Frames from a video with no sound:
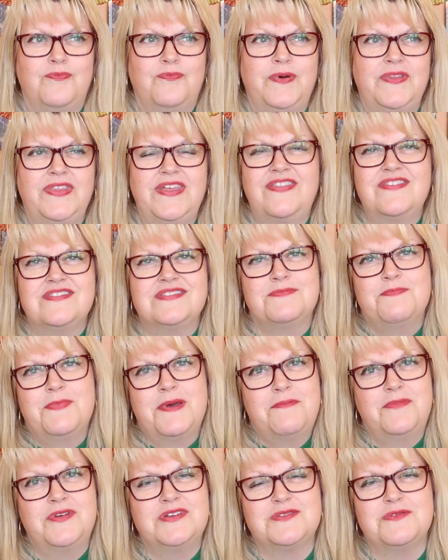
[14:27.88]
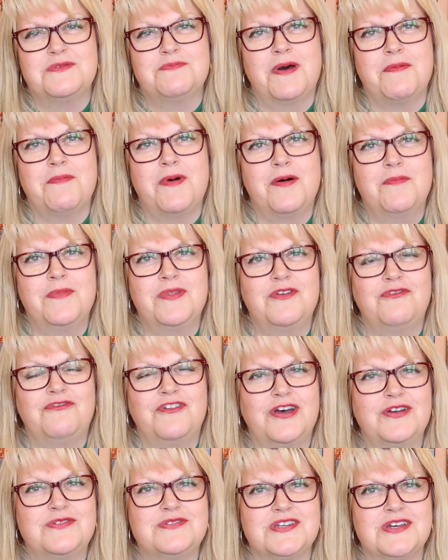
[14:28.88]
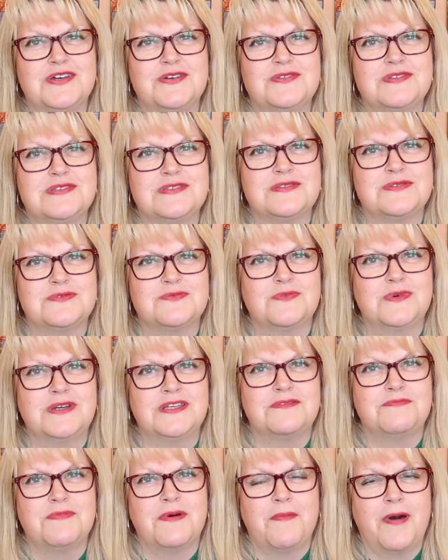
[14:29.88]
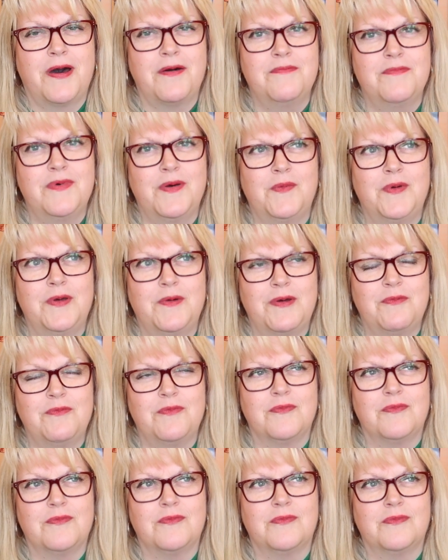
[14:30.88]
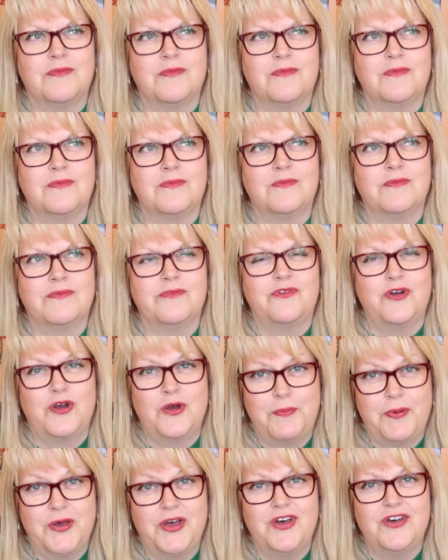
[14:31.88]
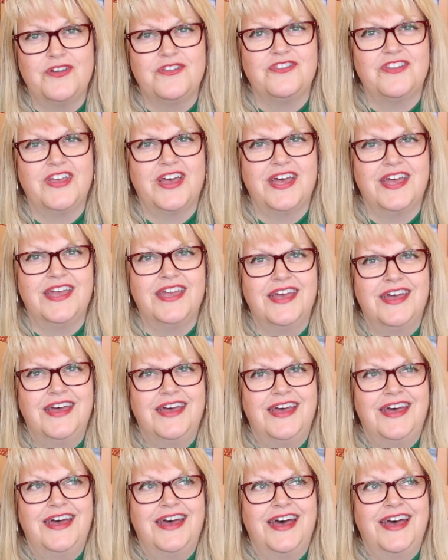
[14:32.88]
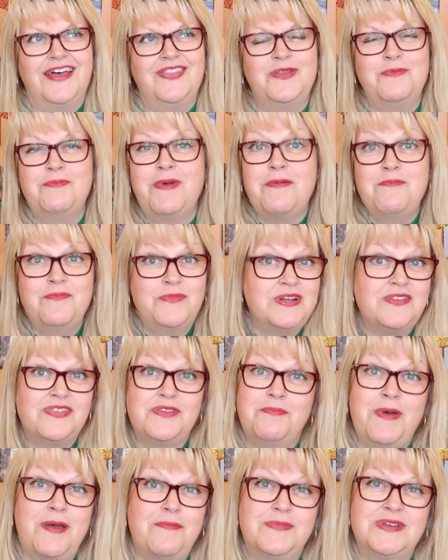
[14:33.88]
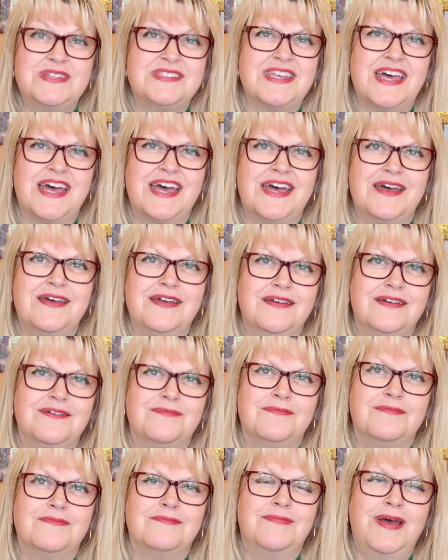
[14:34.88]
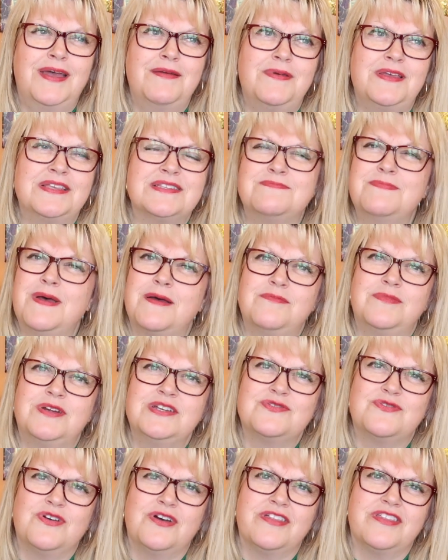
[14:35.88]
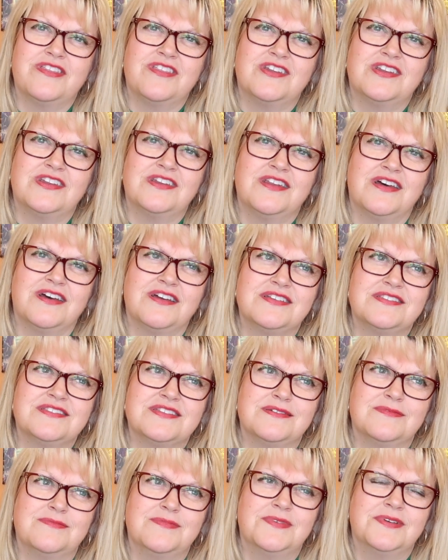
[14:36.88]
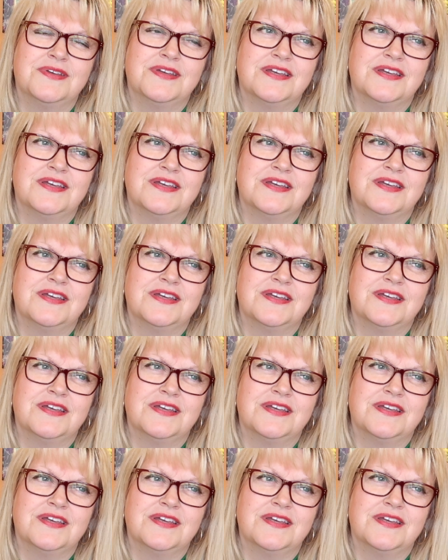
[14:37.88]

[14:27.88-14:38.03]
But then there's the memories with my mum and the photos with my mum when we went for her birthday. And the memories there. Maybe it's memories rather than an item.